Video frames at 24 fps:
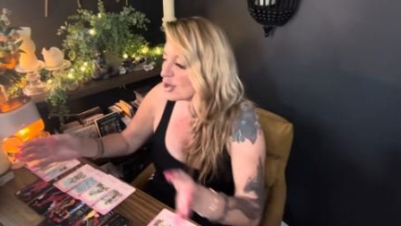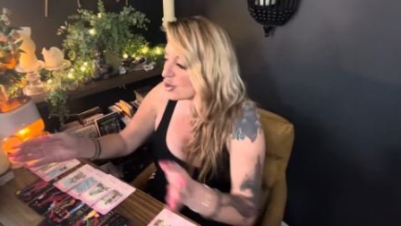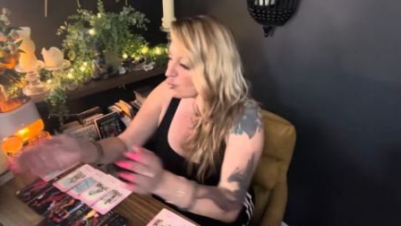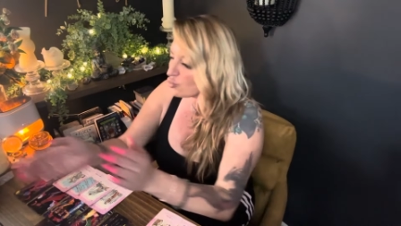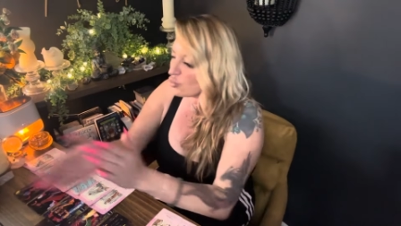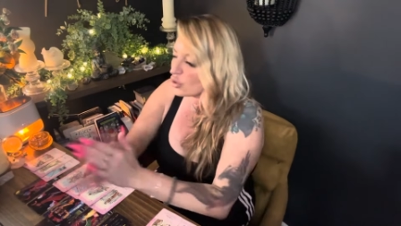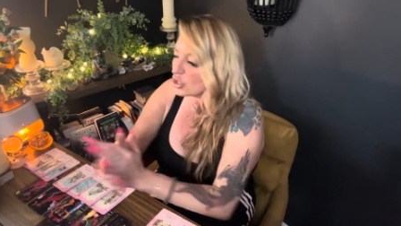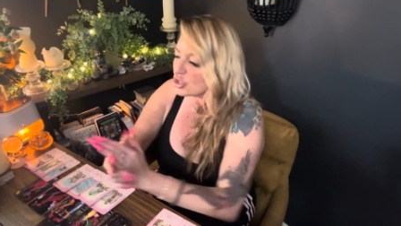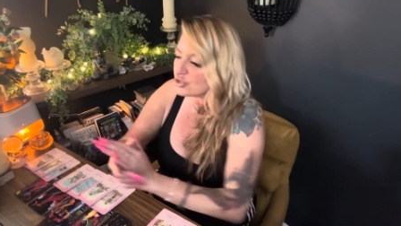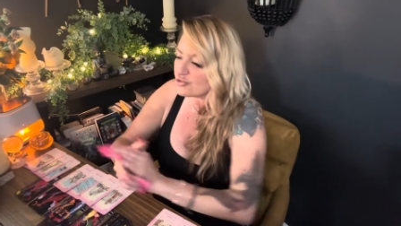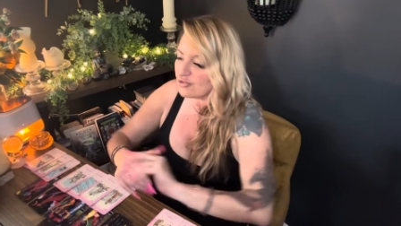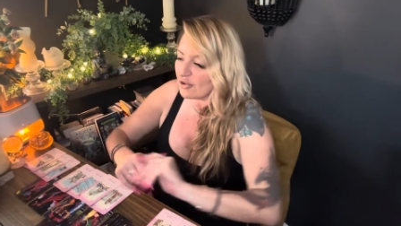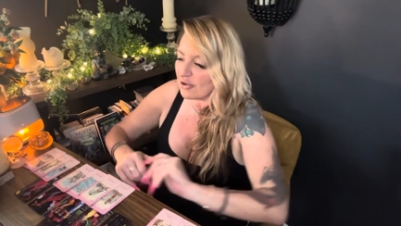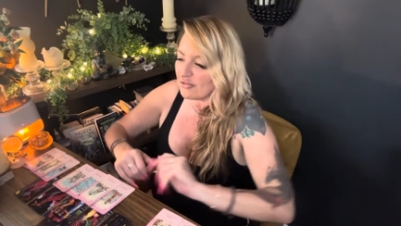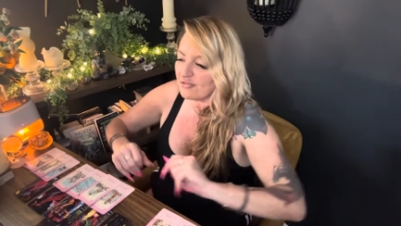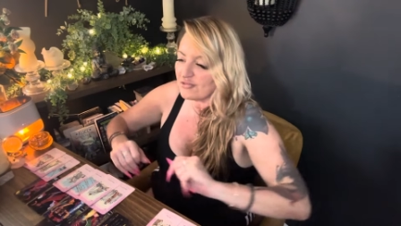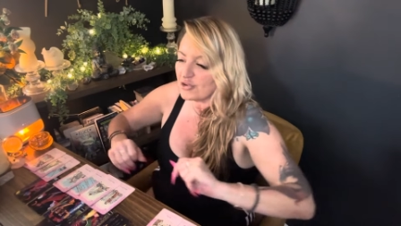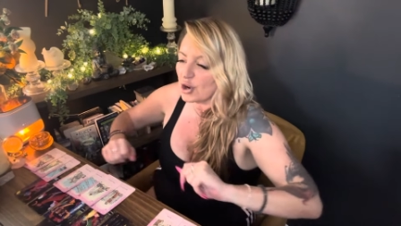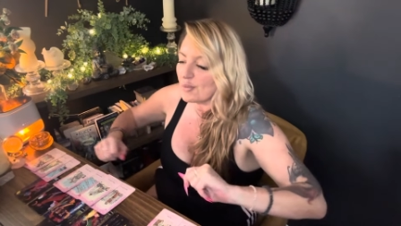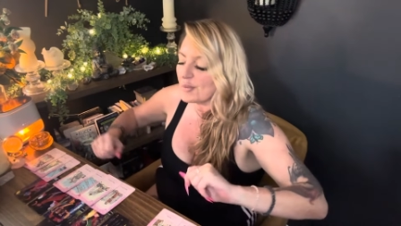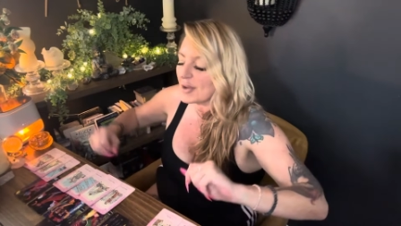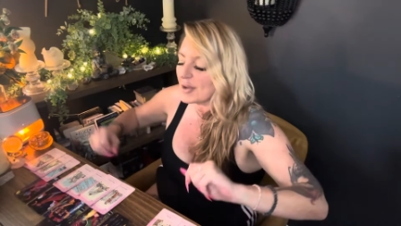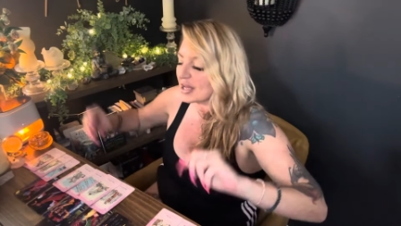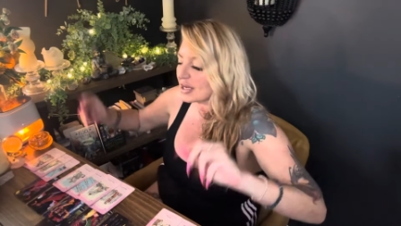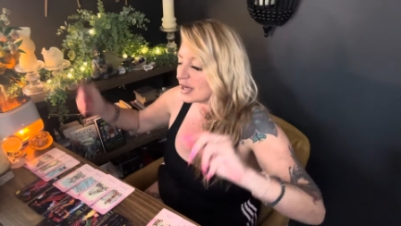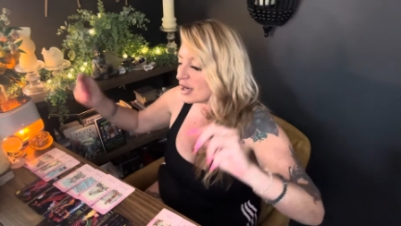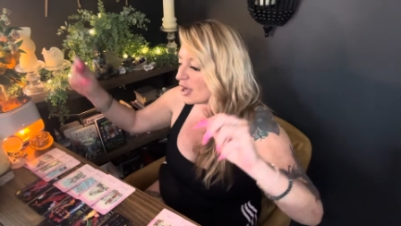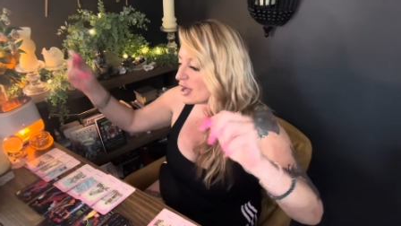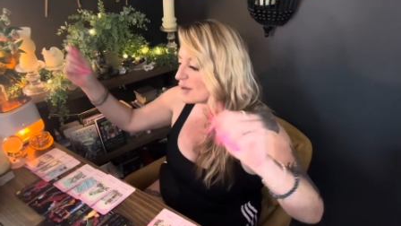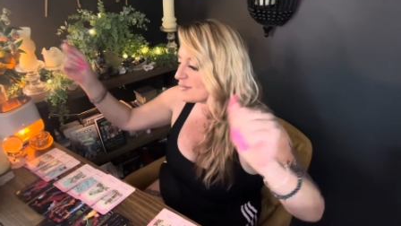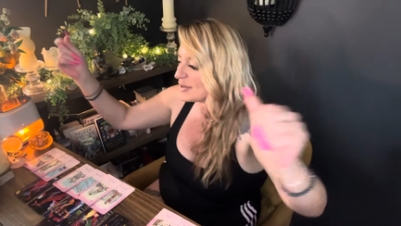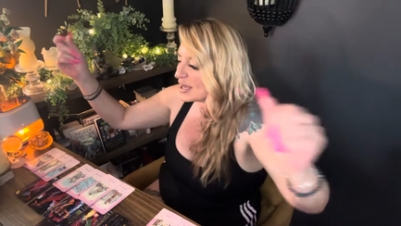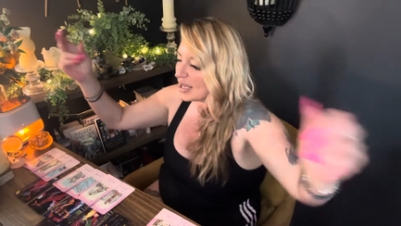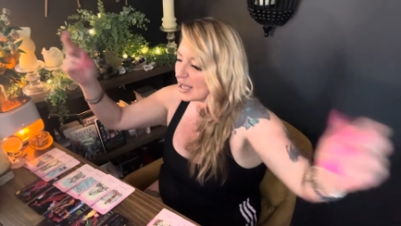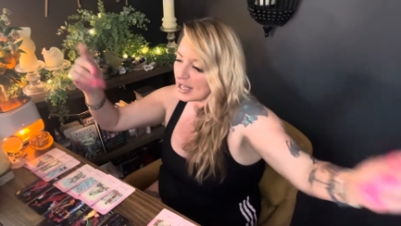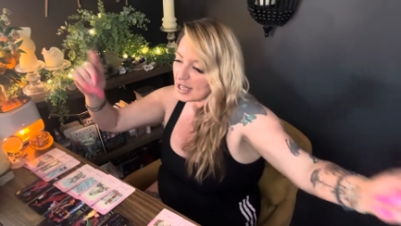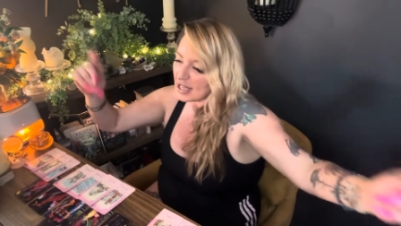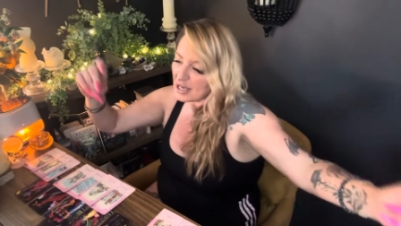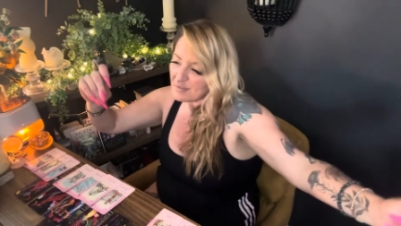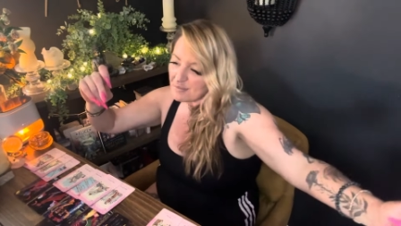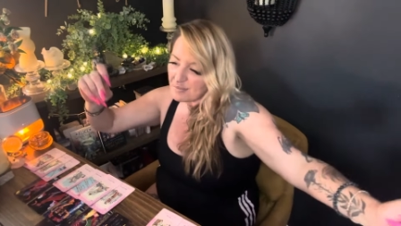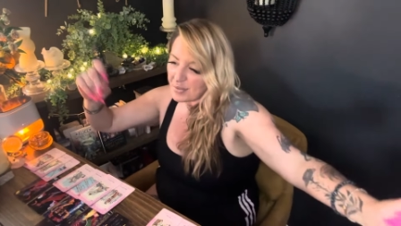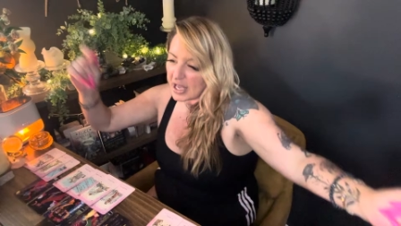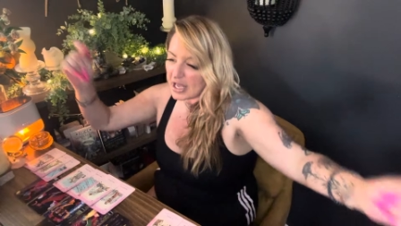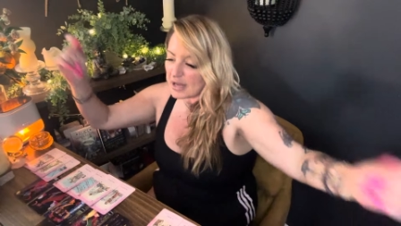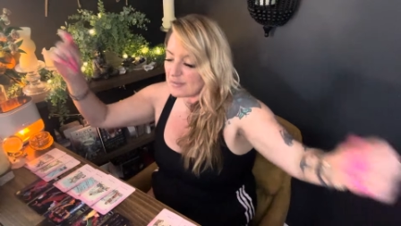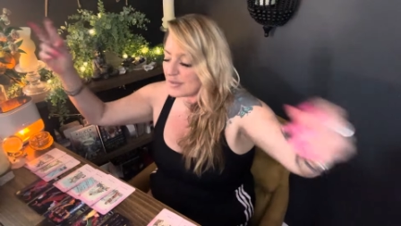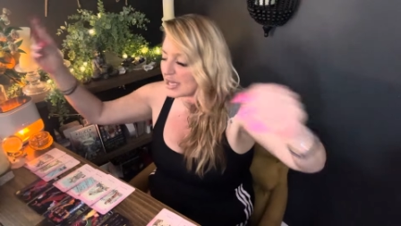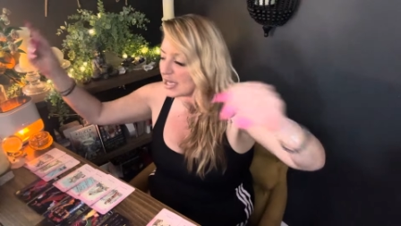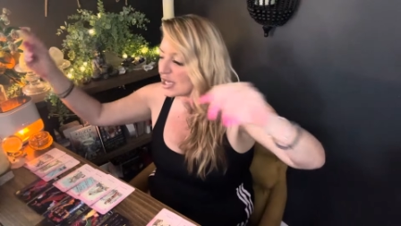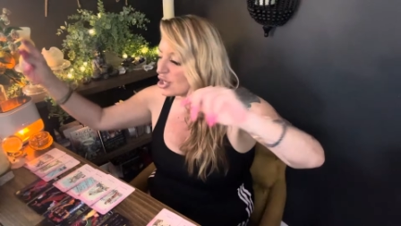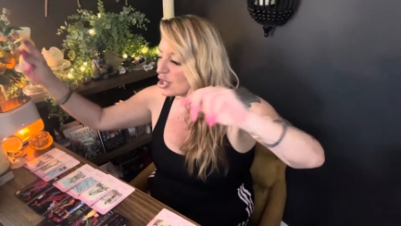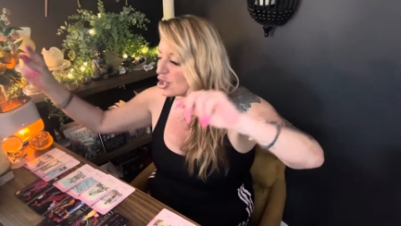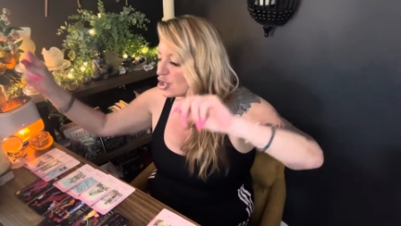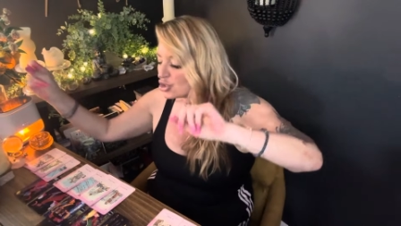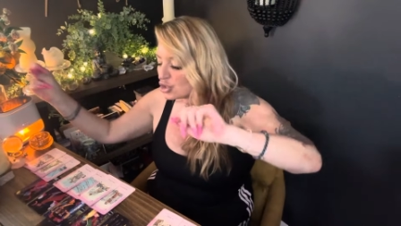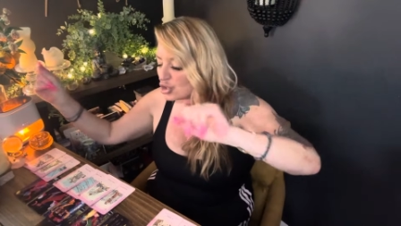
Wish fulfillment coming in, baby.